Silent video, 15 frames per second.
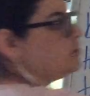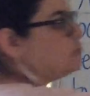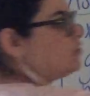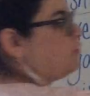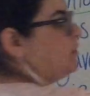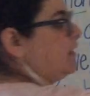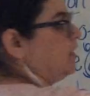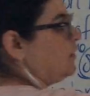
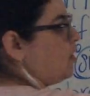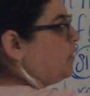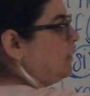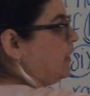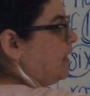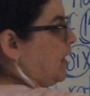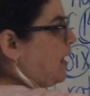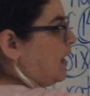So we
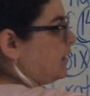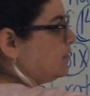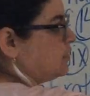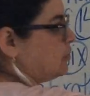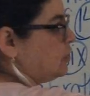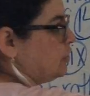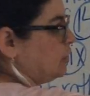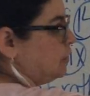know he had
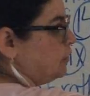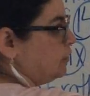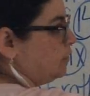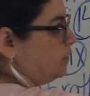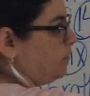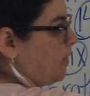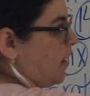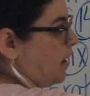
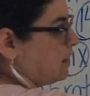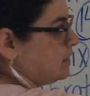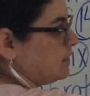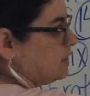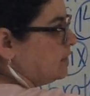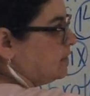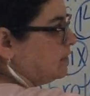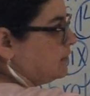2
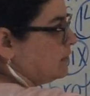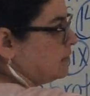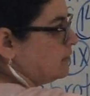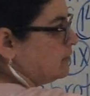boxes